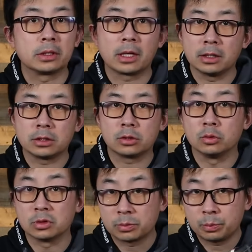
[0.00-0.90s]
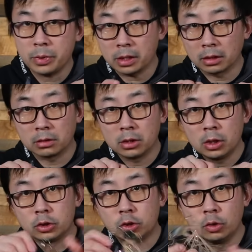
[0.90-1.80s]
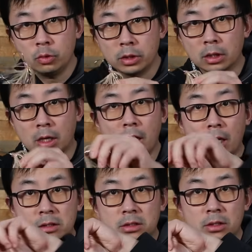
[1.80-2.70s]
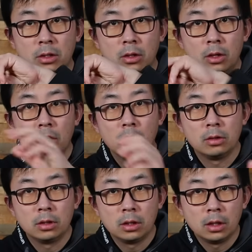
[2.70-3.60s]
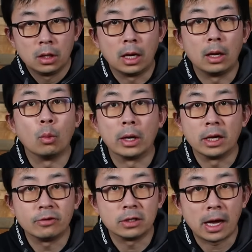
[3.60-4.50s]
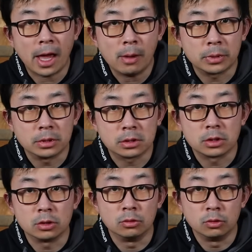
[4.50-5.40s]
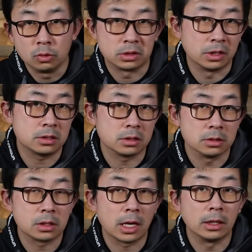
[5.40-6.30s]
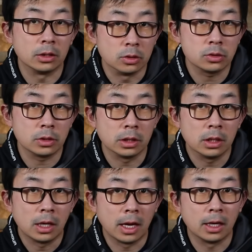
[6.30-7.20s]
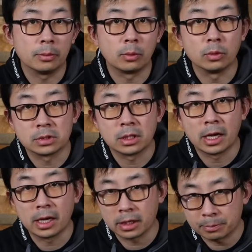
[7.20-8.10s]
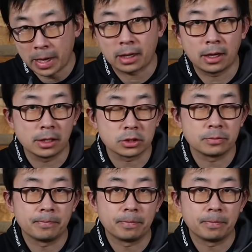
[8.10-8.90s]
tends to spin during the cast. And whenever that happens, you lose distance and usually end up with a backlash.